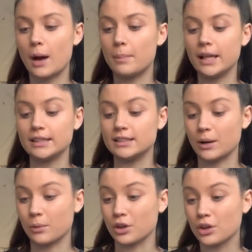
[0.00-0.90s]
places I
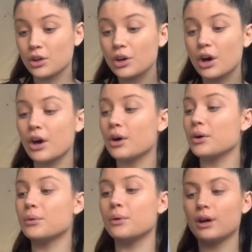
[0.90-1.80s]
want to
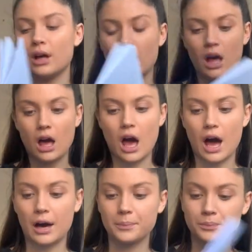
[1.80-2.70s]
go,
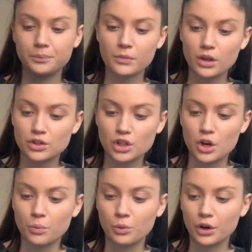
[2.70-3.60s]

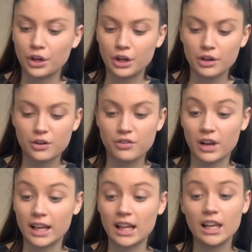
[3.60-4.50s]
certain work for
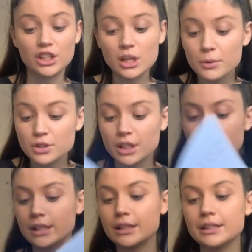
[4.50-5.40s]
like legit
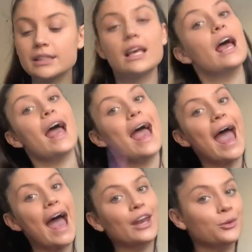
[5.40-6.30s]
musicals
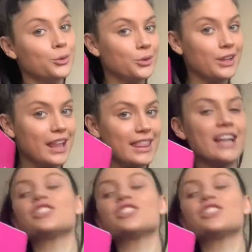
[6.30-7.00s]
and all that